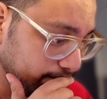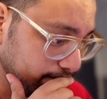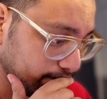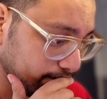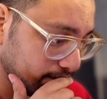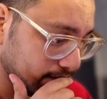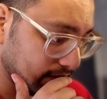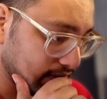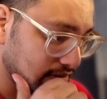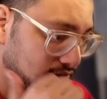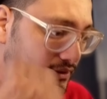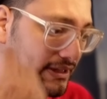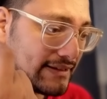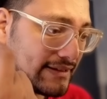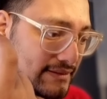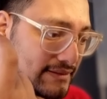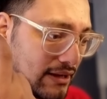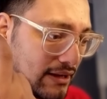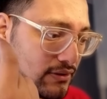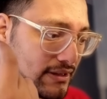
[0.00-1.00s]
So
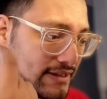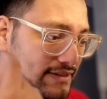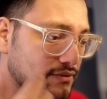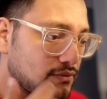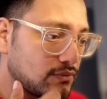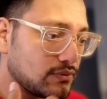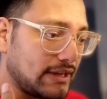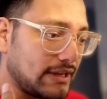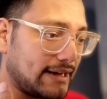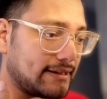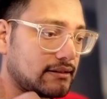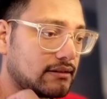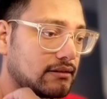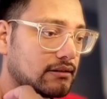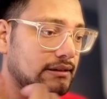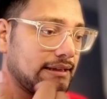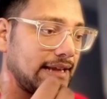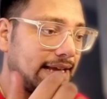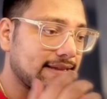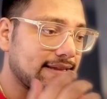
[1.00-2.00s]
let's do that.
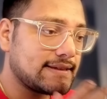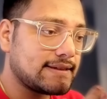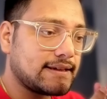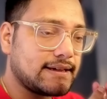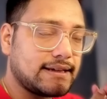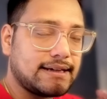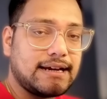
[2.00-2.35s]
Let's create